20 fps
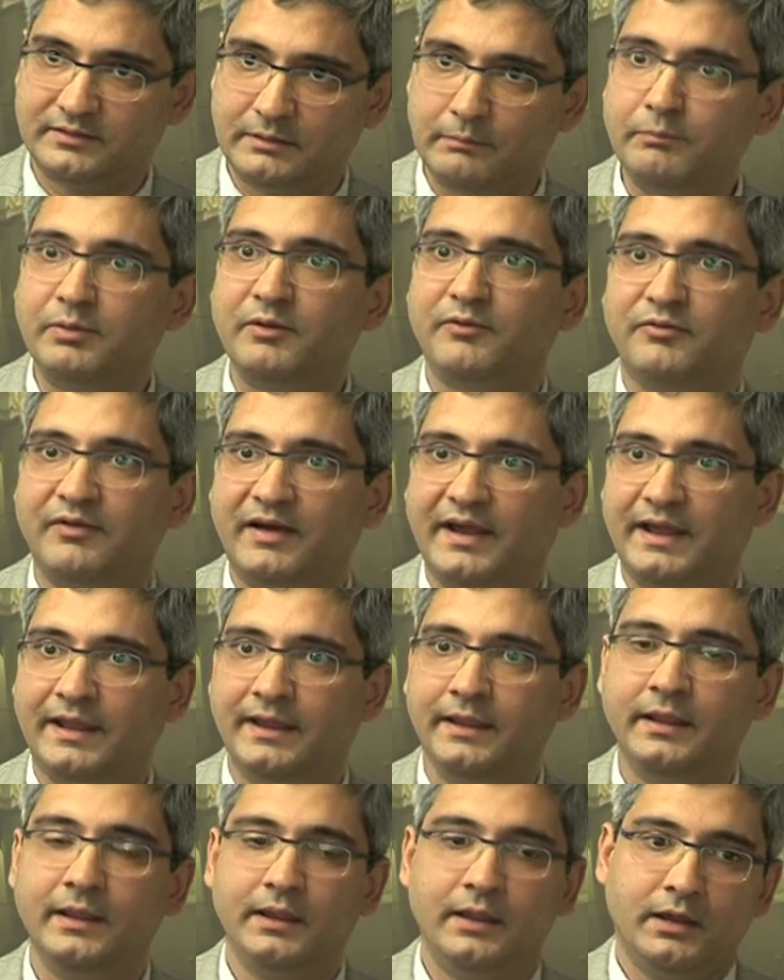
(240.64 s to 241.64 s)
simplify,
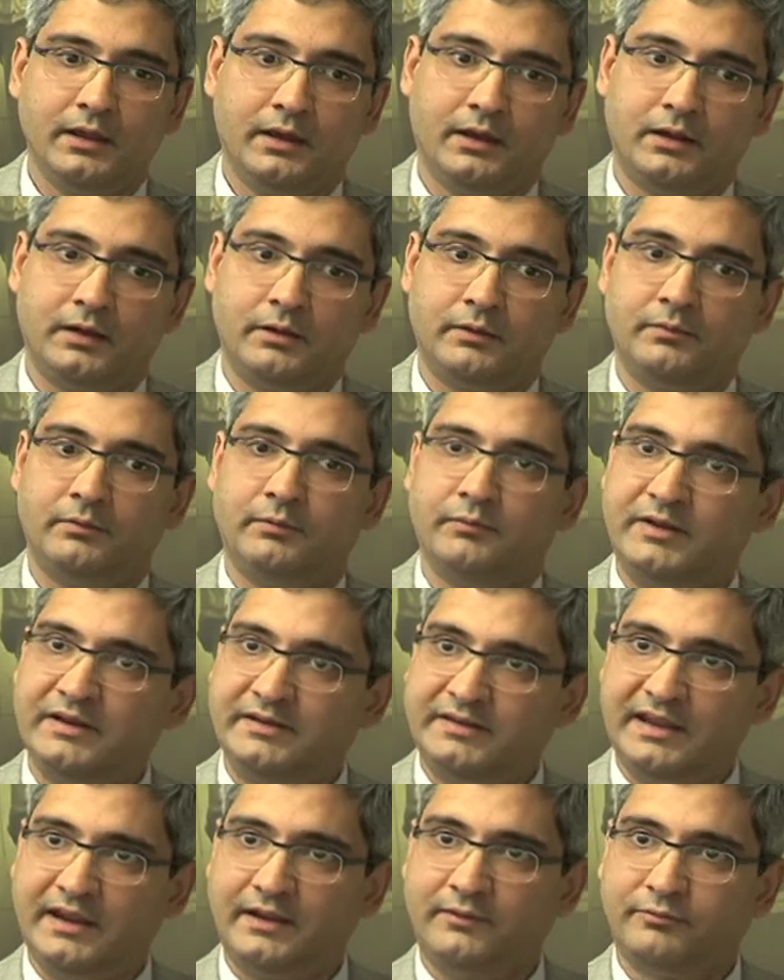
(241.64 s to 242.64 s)
uh, we
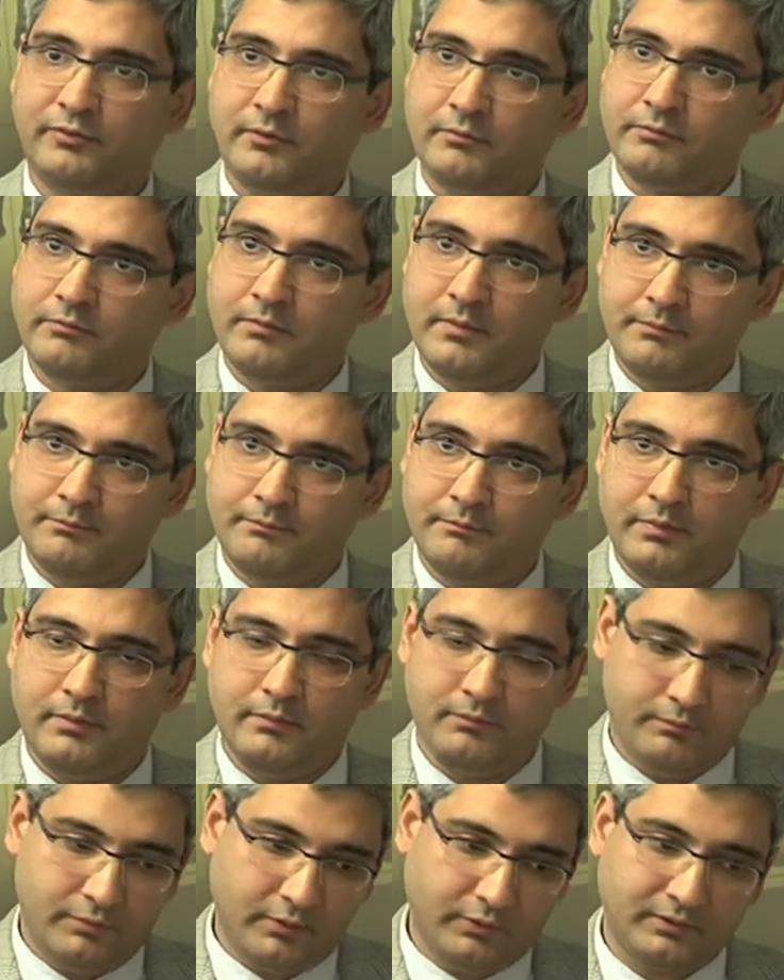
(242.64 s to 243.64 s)
take from
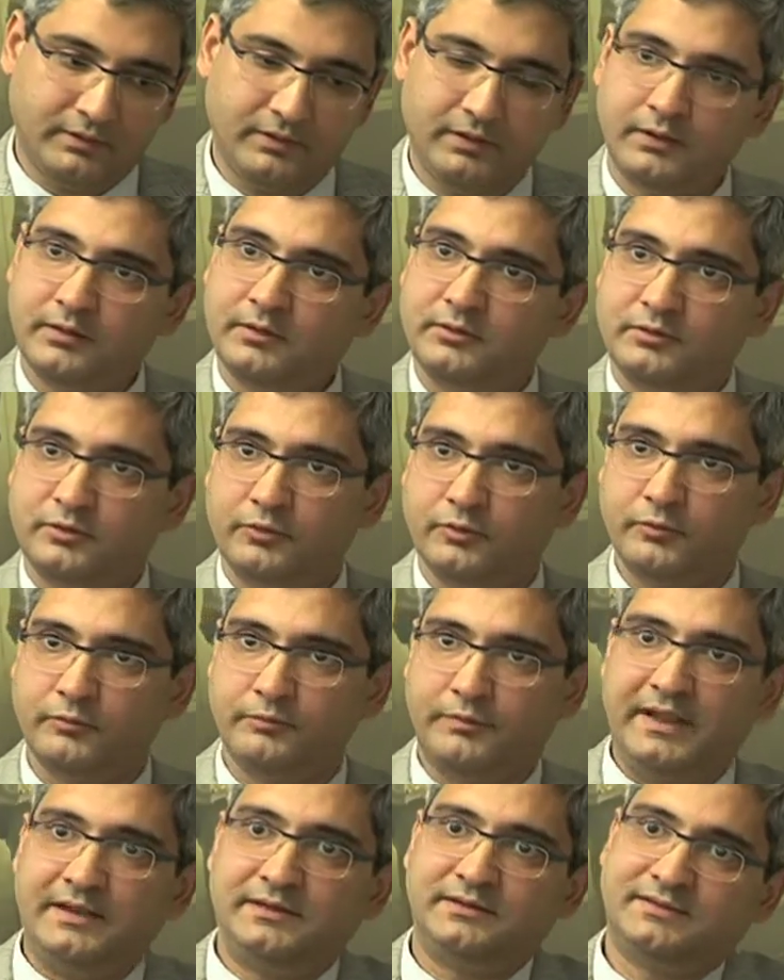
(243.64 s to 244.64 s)
book to
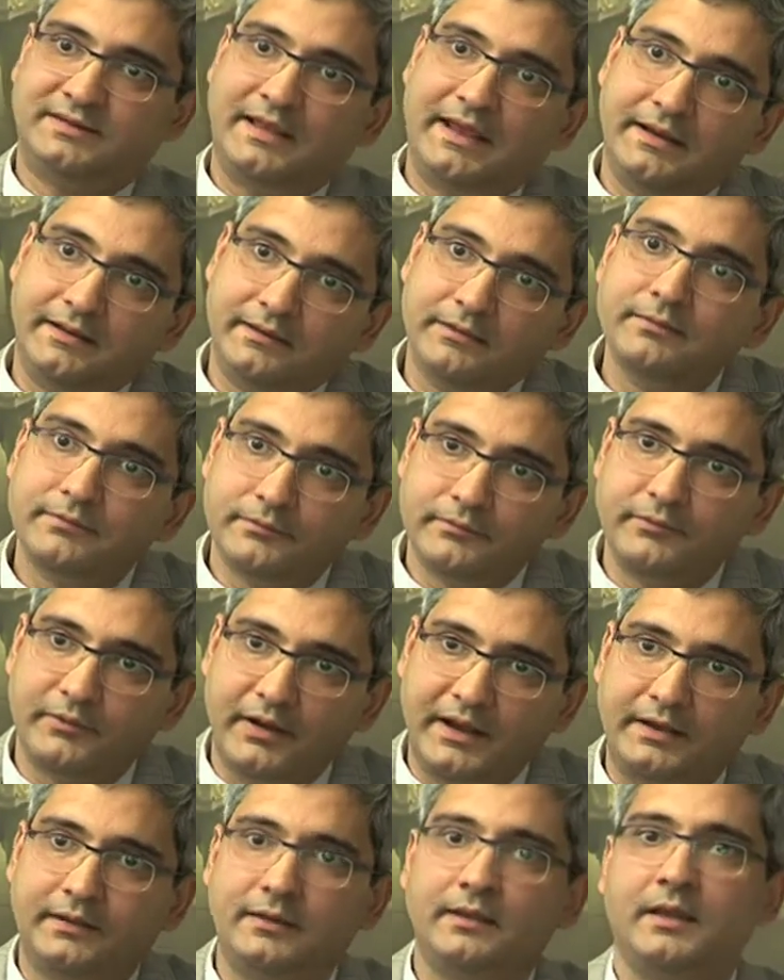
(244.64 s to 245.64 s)
bedside,
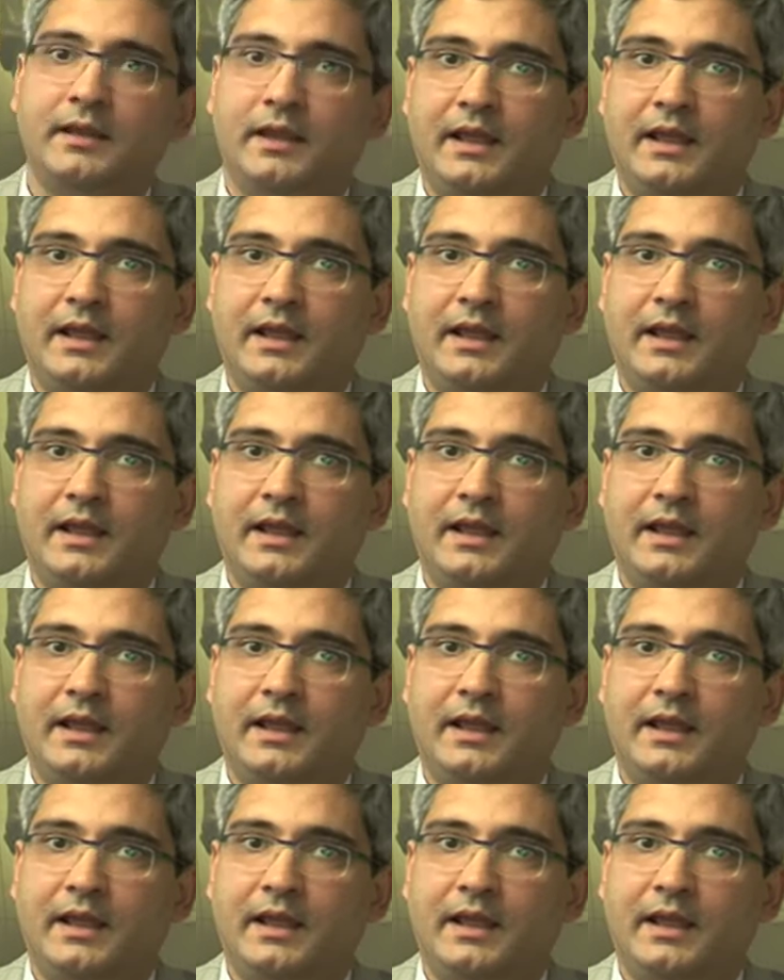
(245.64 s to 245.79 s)
right?